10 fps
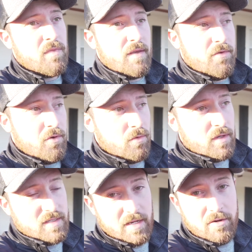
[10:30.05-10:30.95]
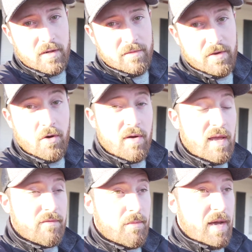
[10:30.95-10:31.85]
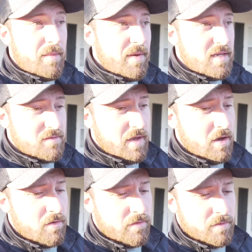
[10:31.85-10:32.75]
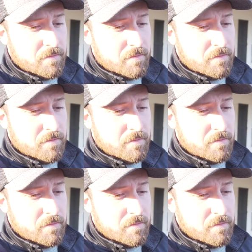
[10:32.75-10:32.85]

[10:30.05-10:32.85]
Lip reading: if you don't have a bypass valve